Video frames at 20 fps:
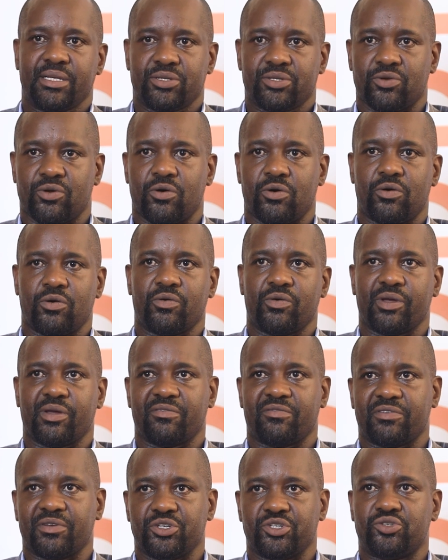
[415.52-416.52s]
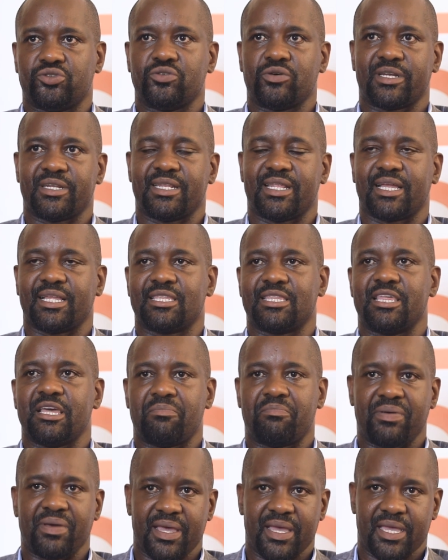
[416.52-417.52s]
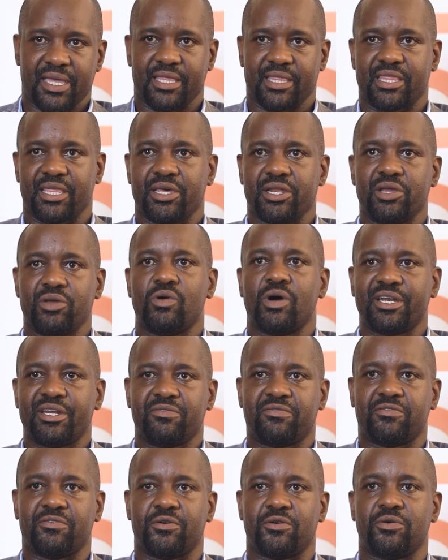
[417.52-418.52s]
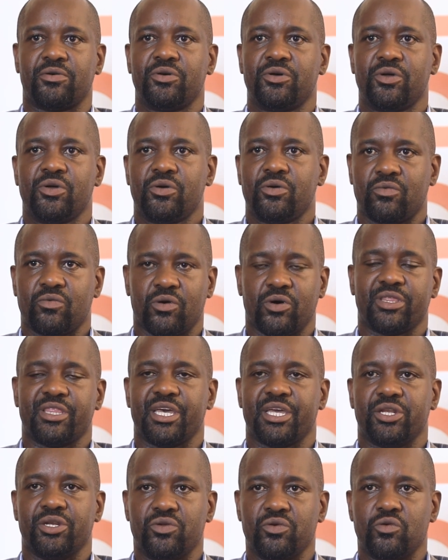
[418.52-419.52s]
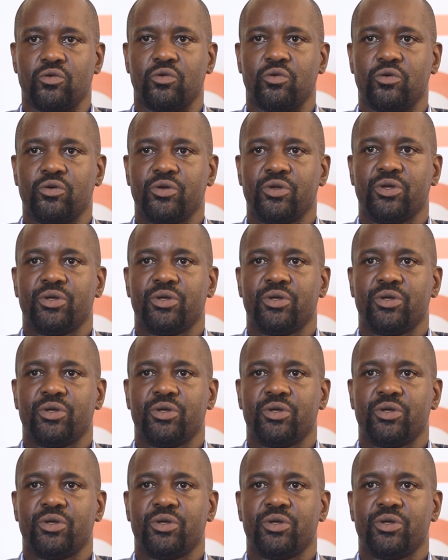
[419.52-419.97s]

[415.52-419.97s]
So we have ensured that they pay, the reward for what they do